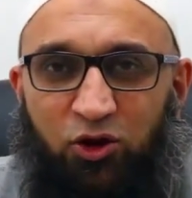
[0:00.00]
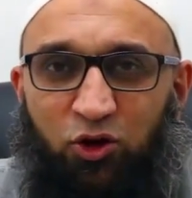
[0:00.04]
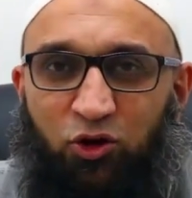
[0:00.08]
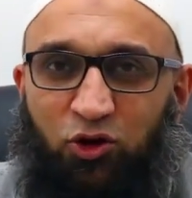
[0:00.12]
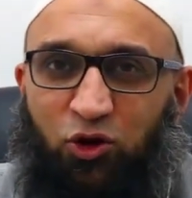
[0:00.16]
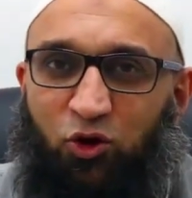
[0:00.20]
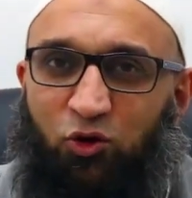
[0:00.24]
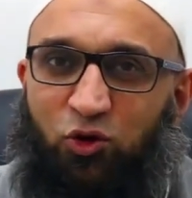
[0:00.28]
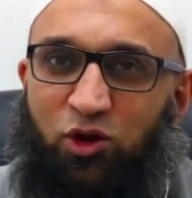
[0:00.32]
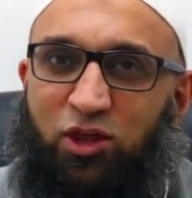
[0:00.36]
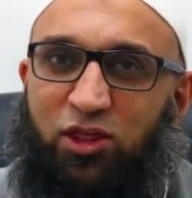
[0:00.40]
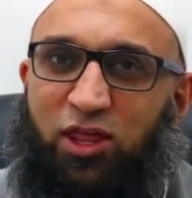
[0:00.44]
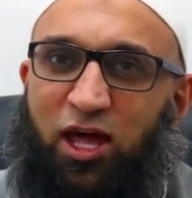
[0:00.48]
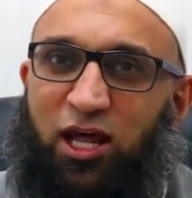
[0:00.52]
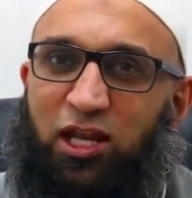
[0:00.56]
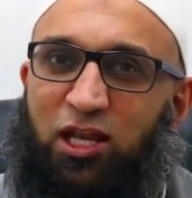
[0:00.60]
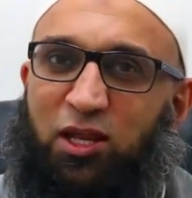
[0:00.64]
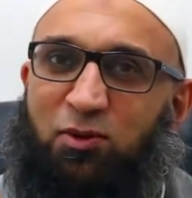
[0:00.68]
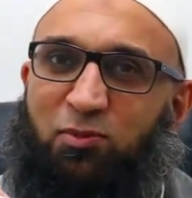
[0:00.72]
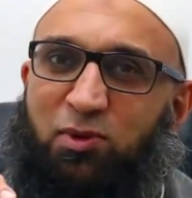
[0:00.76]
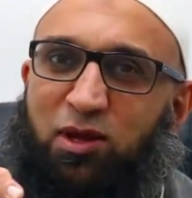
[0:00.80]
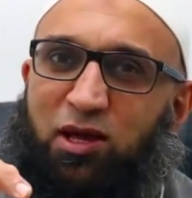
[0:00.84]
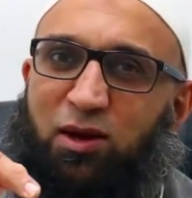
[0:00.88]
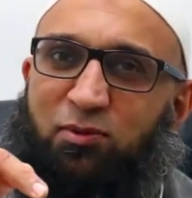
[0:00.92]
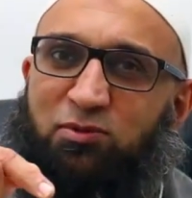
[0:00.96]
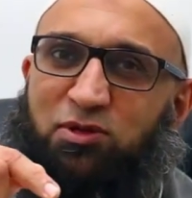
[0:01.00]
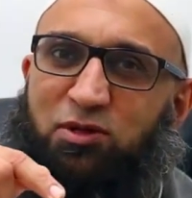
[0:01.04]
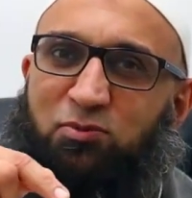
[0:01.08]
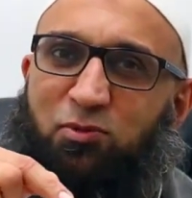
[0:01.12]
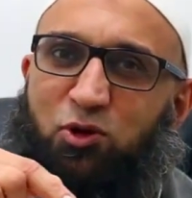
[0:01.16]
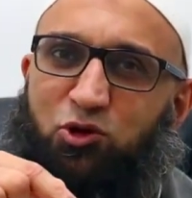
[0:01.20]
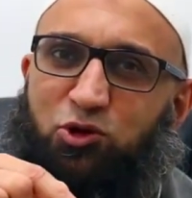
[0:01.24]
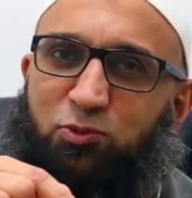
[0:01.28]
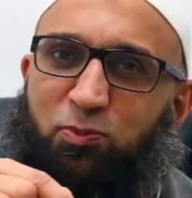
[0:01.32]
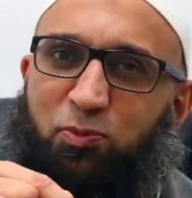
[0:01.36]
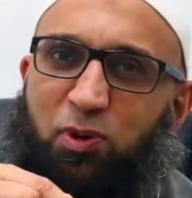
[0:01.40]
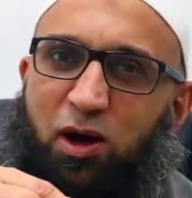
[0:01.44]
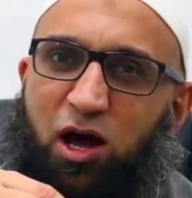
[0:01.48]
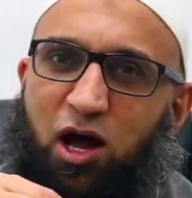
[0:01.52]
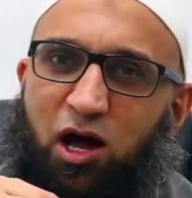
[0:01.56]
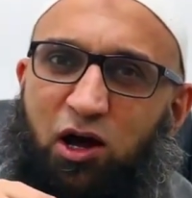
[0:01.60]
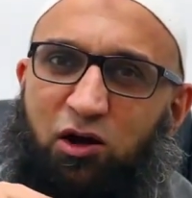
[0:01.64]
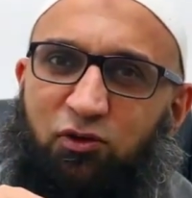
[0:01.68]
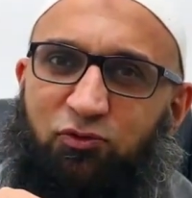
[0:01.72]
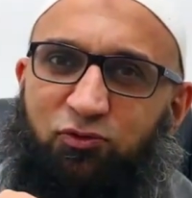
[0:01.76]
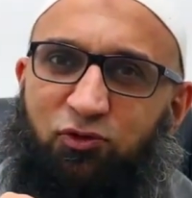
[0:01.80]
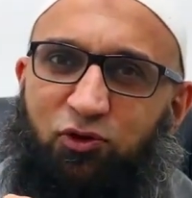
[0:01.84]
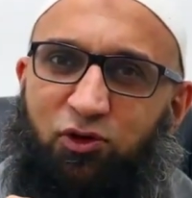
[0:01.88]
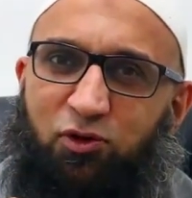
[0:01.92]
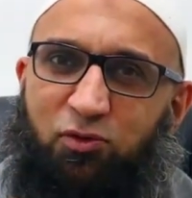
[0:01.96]
Not only that, he becomes the most
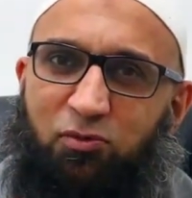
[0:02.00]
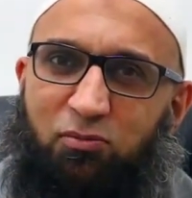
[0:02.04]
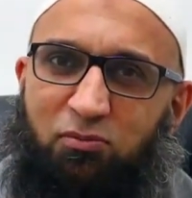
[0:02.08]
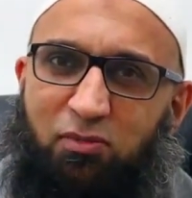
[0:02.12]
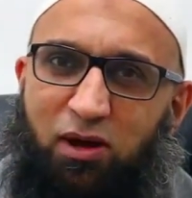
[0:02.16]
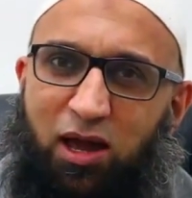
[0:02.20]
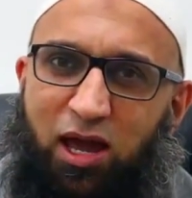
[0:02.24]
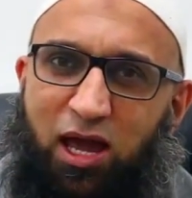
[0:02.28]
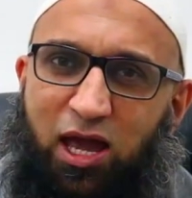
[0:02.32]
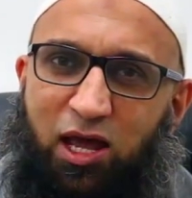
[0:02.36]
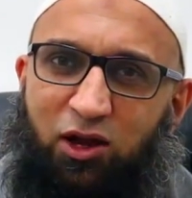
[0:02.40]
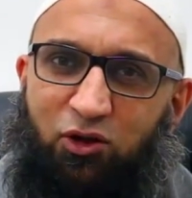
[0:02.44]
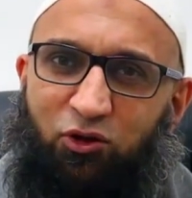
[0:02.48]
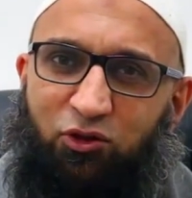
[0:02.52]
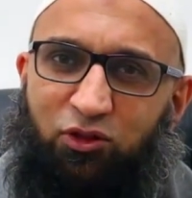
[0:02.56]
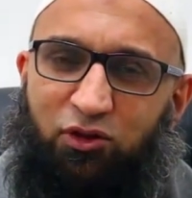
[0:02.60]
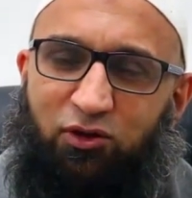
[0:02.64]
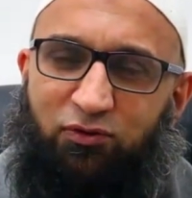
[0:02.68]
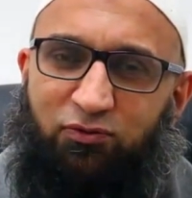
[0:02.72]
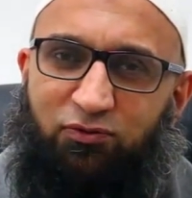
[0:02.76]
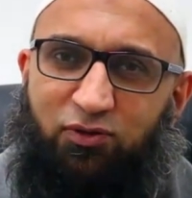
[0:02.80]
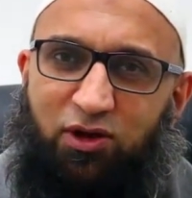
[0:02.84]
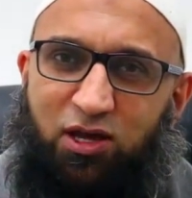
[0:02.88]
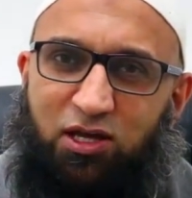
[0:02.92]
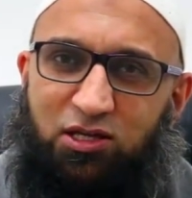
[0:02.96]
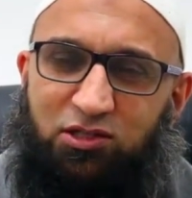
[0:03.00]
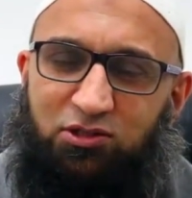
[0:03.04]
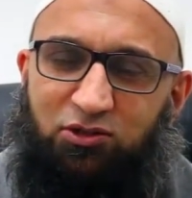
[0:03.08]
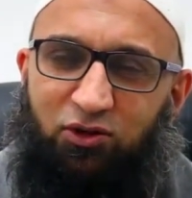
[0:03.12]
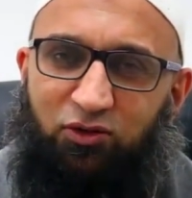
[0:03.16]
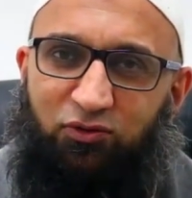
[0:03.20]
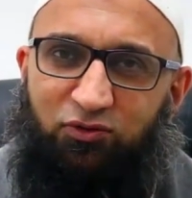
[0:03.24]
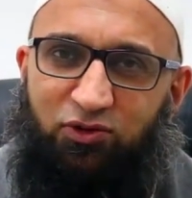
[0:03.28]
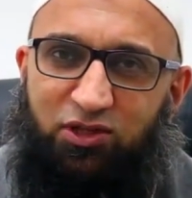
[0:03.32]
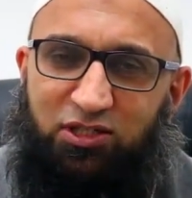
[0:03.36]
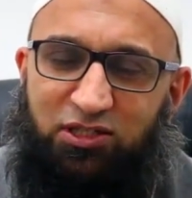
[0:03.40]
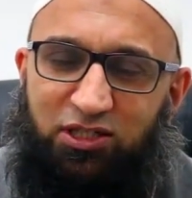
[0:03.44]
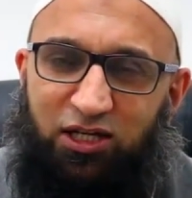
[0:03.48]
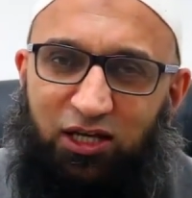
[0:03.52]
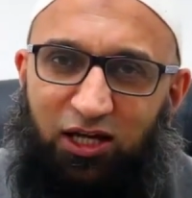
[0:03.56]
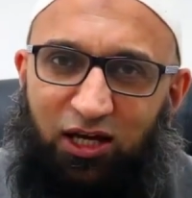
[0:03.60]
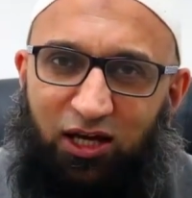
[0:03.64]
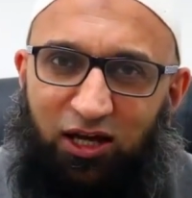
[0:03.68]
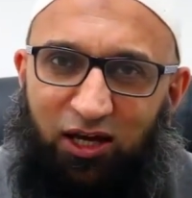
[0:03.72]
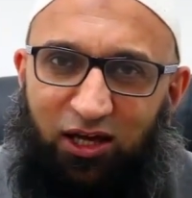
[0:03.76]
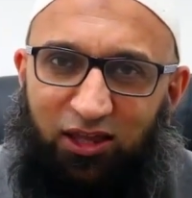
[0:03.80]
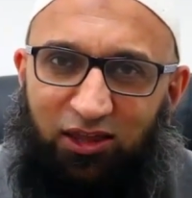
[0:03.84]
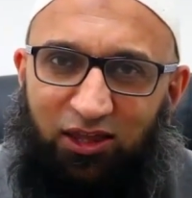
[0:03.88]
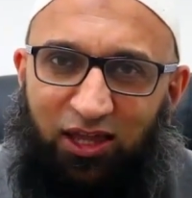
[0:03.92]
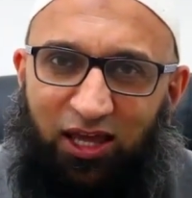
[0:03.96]
powerful man on the face of this
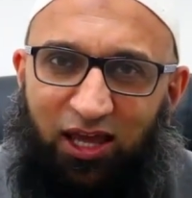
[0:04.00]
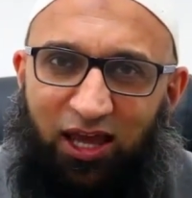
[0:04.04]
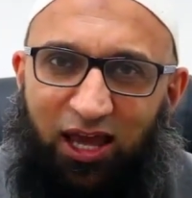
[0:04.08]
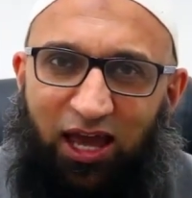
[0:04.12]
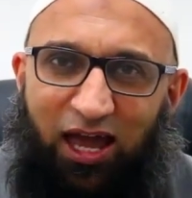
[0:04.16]
earth,